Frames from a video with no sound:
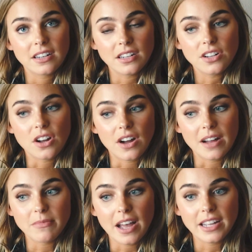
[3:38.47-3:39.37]
you know,
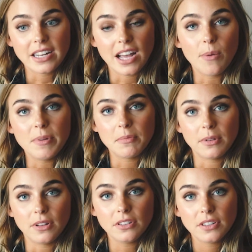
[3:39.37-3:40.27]
I'm, I can help
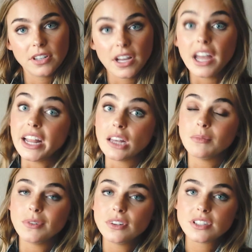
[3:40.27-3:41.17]
people and
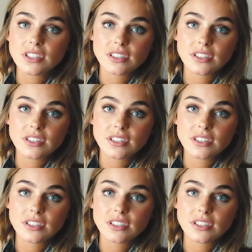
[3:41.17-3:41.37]
animals.